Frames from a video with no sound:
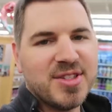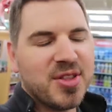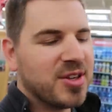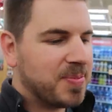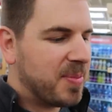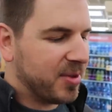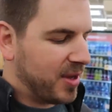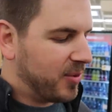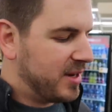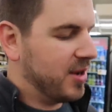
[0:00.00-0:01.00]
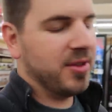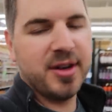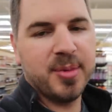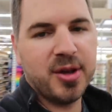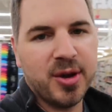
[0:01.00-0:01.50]
So there's people that we know that
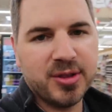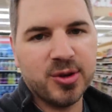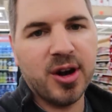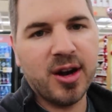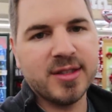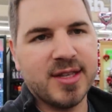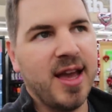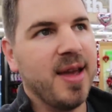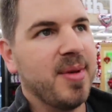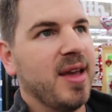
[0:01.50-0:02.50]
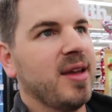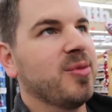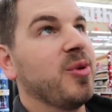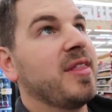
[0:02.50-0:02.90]
have been going through a hard time and